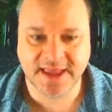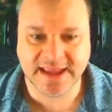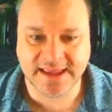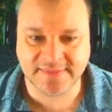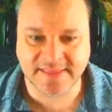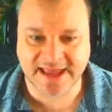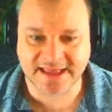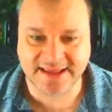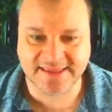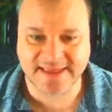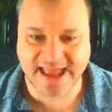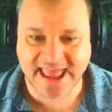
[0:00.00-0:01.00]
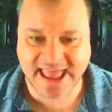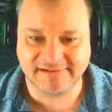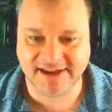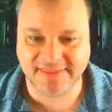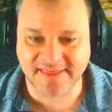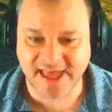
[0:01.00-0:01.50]
in that
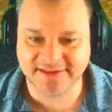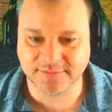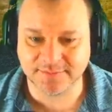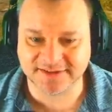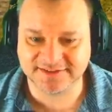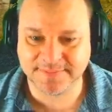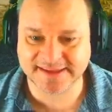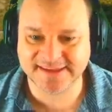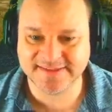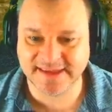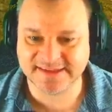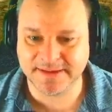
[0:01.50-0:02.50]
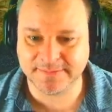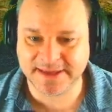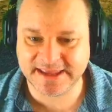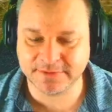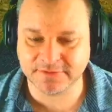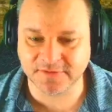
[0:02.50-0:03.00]
area there, so I'm expecting there to be
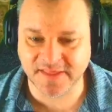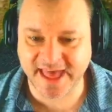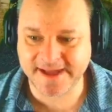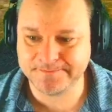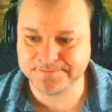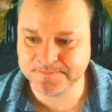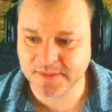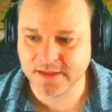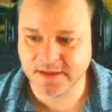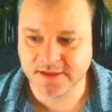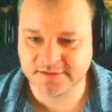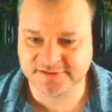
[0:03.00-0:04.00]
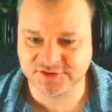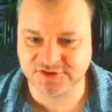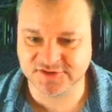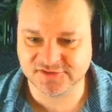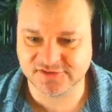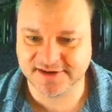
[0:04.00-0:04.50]
people there. So
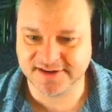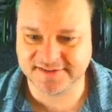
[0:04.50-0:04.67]
just trying to